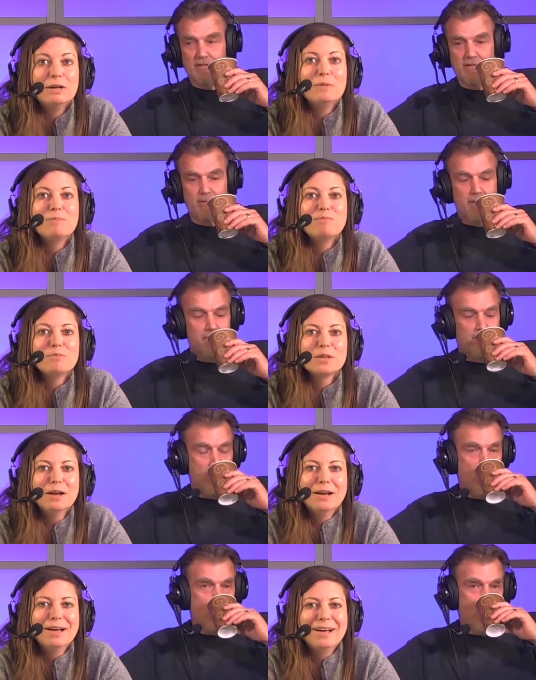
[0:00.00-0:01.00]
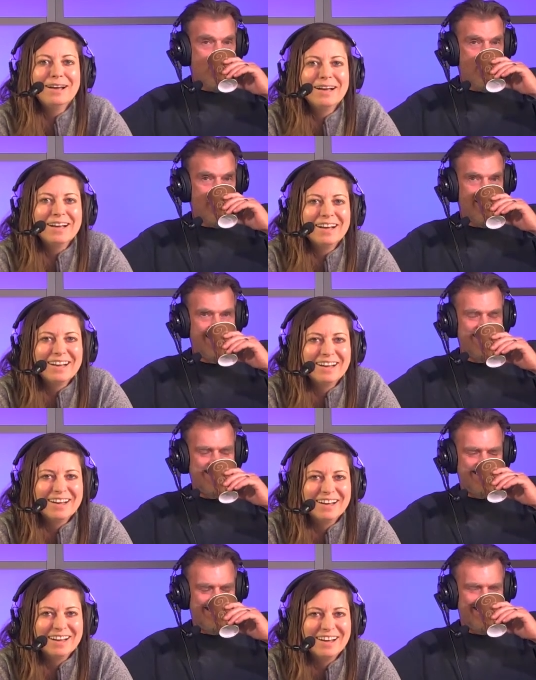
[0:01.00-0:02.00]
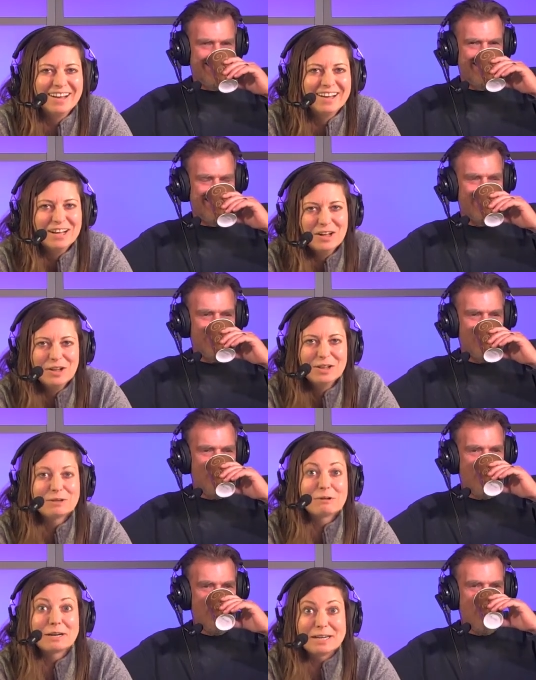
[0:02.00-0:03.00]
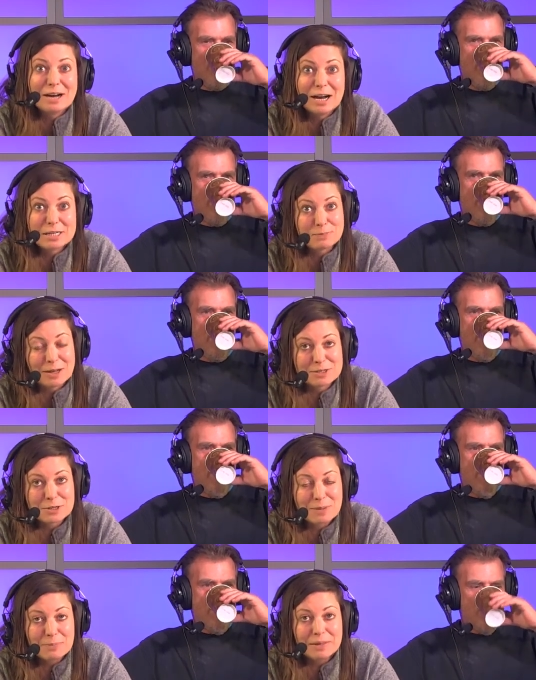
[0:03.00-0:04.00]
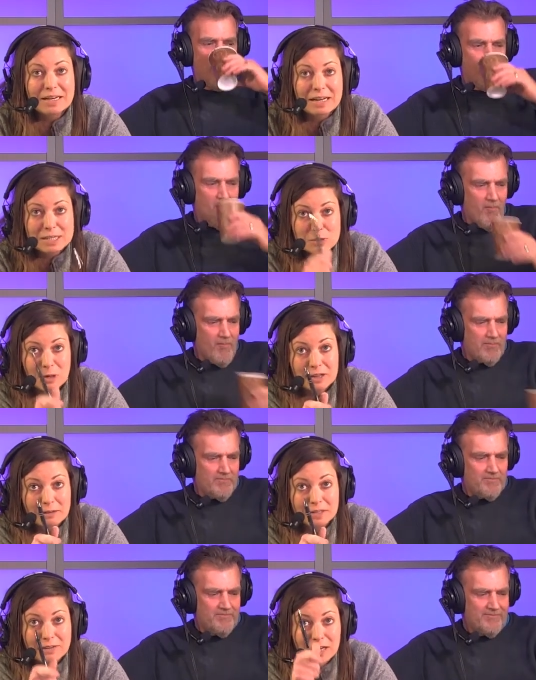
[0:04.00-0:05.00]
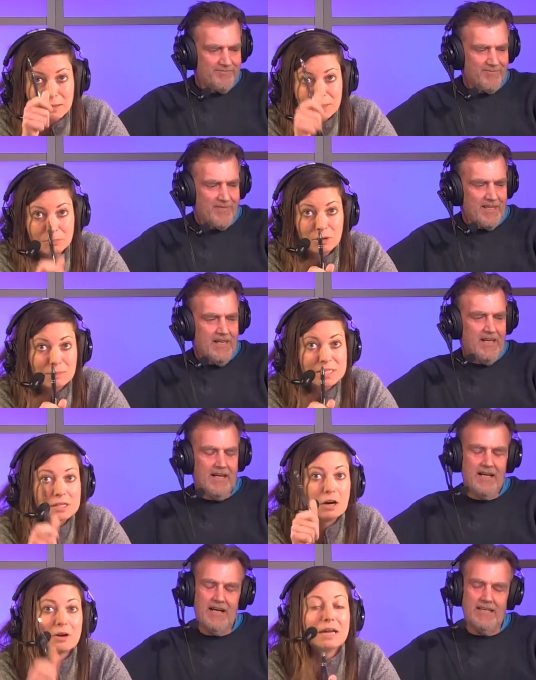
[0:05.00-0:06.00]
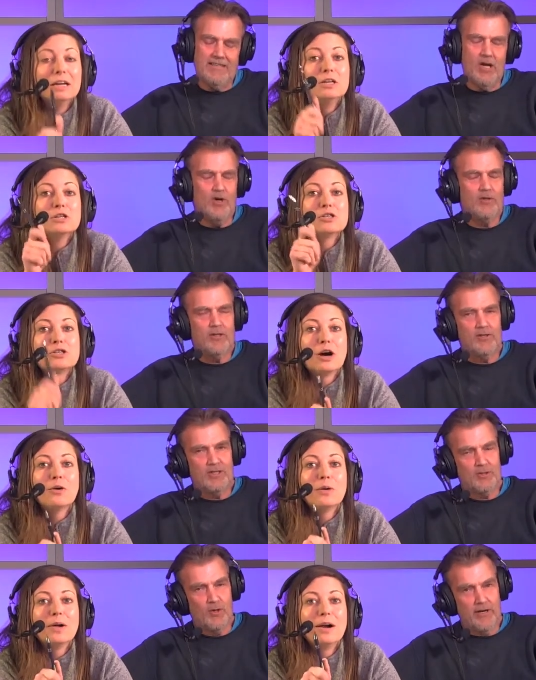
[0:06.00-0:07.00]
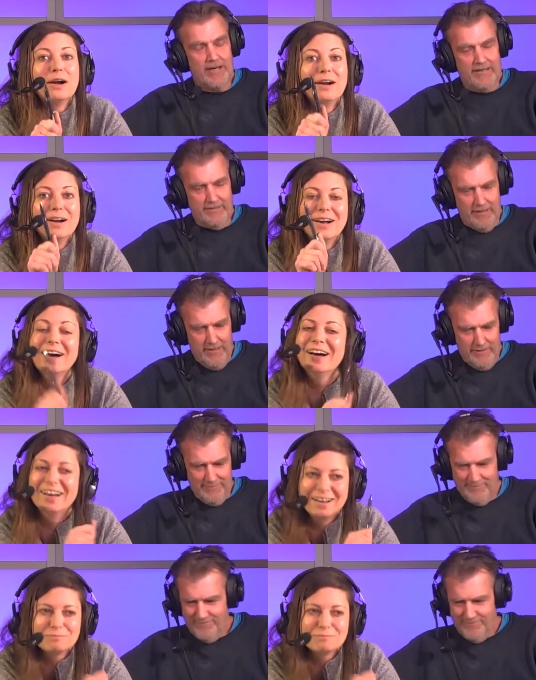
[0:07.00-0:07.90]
Speaker 1: give us a little bump.
Speaker 2: The Quirky Dog, sponsored by PETA. I swear that will never happen. I promise. Okay.
Speaker 1: Don't close the door on anything there.